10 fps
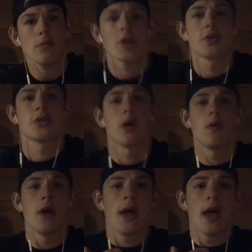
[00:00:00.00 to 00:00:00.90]
So
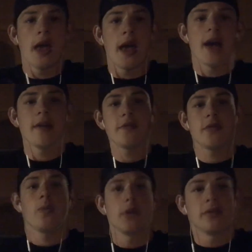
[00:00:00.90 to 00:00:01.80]
after
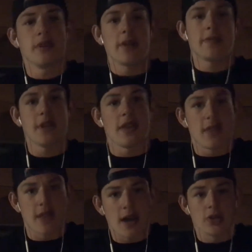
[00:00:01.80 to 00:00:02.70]
we left
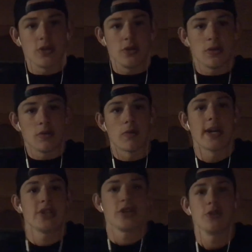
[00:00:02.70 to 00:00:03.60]
that
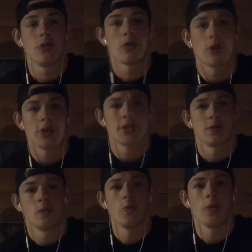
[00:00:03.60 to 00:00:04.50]
ranch at Ucross,
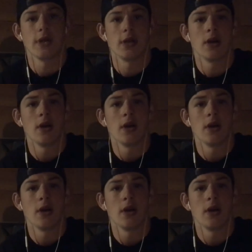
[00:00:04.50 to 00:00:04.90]
we,